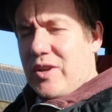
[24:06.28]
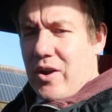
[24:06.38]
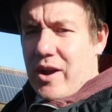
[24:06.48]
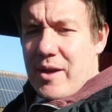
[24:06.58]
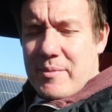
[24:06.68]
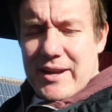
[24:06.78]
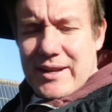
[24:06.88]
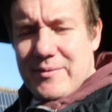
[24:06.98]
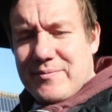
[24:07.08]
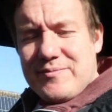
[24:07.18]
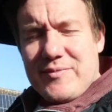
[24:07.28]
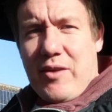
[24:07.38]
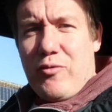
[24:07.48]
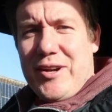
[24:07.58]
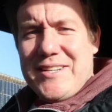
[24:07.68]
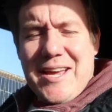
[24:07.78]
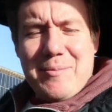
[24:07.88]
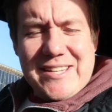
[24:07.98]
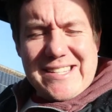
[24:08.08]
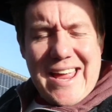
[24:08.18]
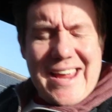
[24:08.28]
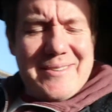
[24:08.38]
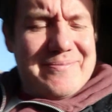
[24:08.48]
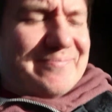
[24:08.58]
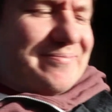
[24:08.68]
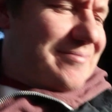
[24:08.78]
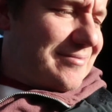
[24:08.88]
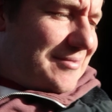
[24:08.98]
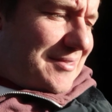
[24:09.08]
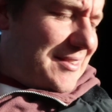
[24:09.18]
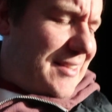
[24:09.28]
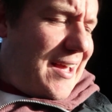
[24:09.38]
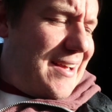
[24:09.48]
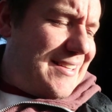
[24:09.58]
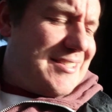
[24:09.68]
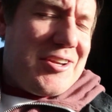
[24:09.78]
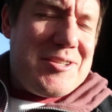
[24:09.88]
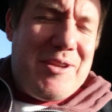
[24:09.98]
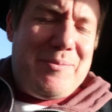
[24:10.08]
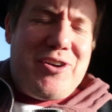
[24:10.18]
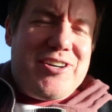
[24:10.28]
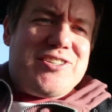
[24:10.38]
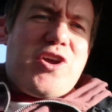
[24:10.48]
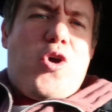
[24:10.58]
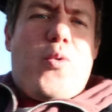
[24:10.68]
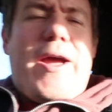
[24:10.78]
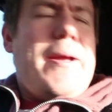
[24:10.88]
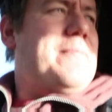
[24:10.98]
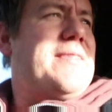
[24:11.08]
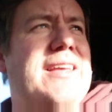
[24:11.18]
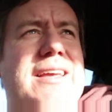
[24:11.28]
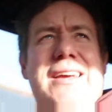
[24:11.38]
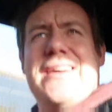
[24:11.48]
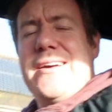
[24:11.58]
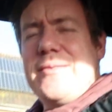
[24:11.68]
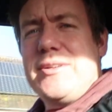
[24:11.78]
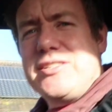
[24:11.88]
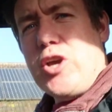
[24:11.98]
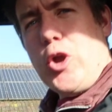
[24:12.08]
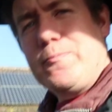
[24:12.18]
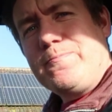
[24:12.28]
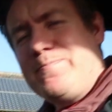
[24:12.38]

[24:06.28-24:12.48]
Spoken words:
All right, I made it. I'm running 10 minutes late. Sun's been in my eyes the whole way. Well, let's go.